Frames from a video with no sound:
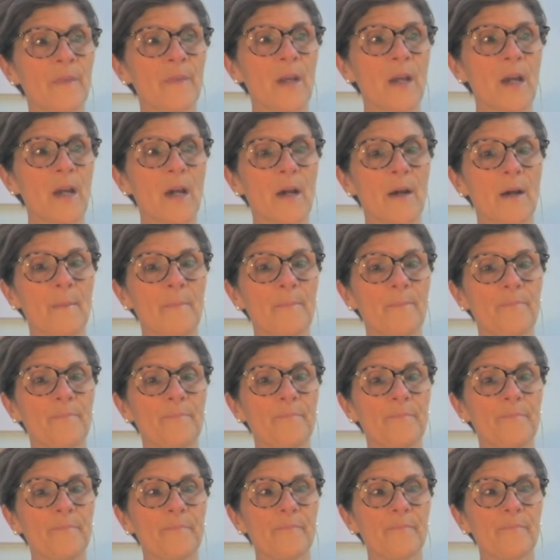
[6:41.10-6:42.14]

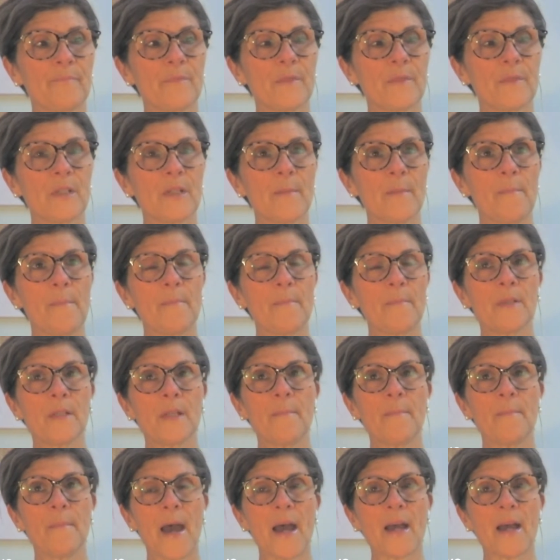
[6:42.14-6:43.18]
to
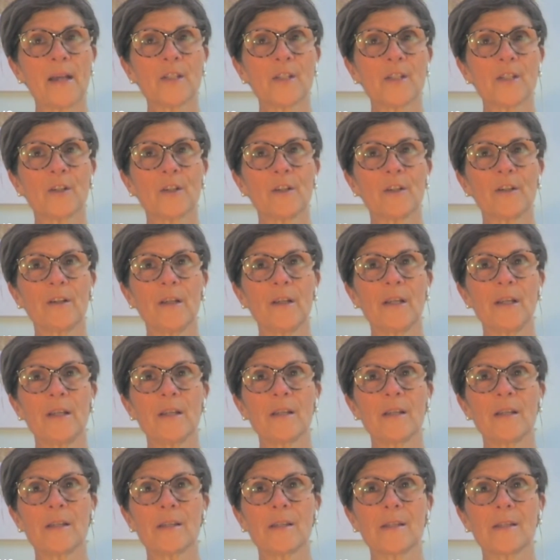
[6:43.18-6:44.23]
master,
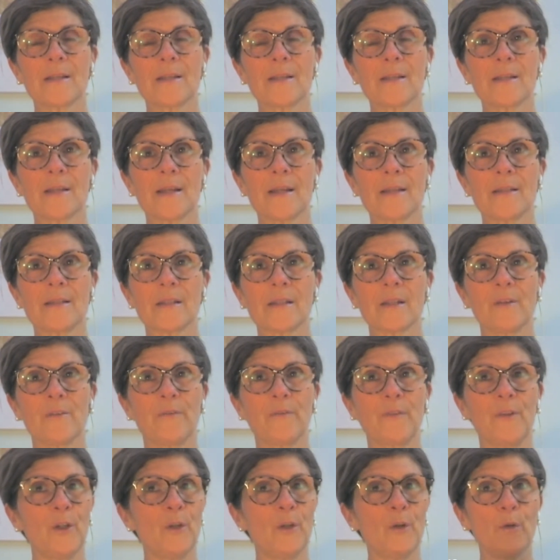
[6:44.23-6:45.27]
is the sense
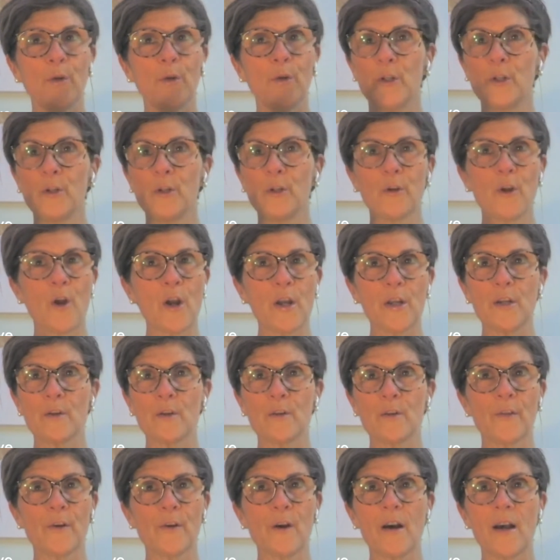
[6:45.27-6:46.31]
of you're not your
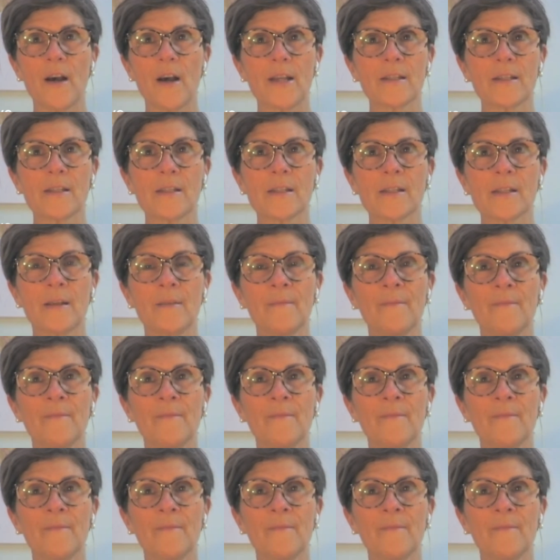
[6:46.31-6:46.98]
thoughts,